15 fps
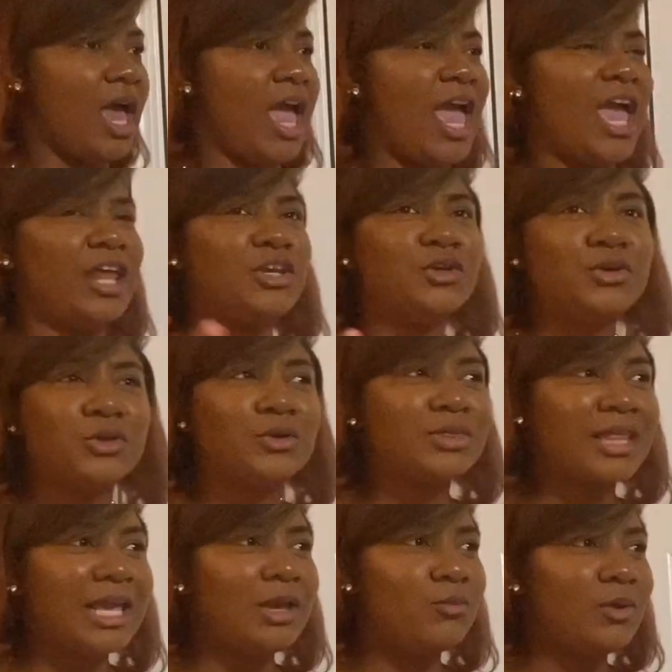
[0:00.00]
And do you
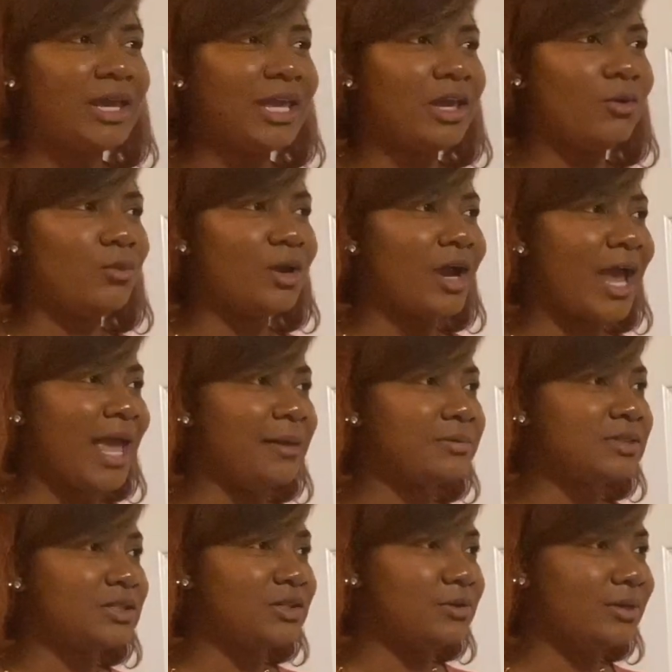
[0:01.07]
think we're able
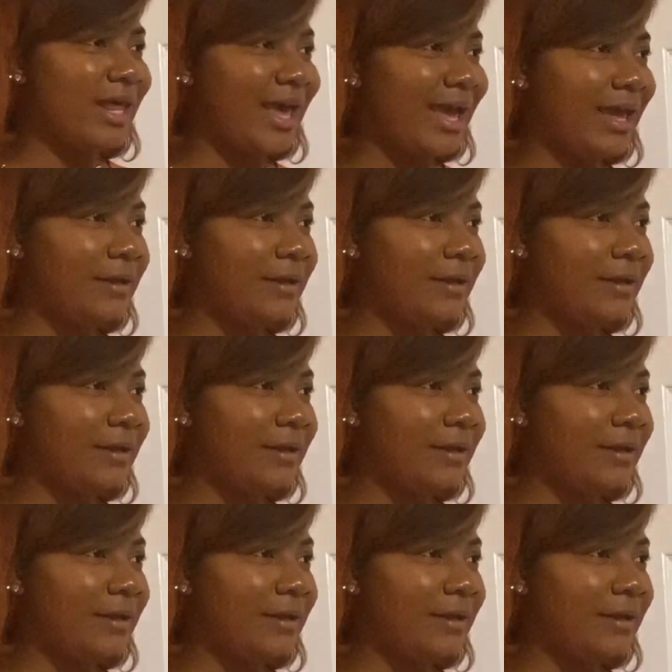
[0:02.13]
to do that?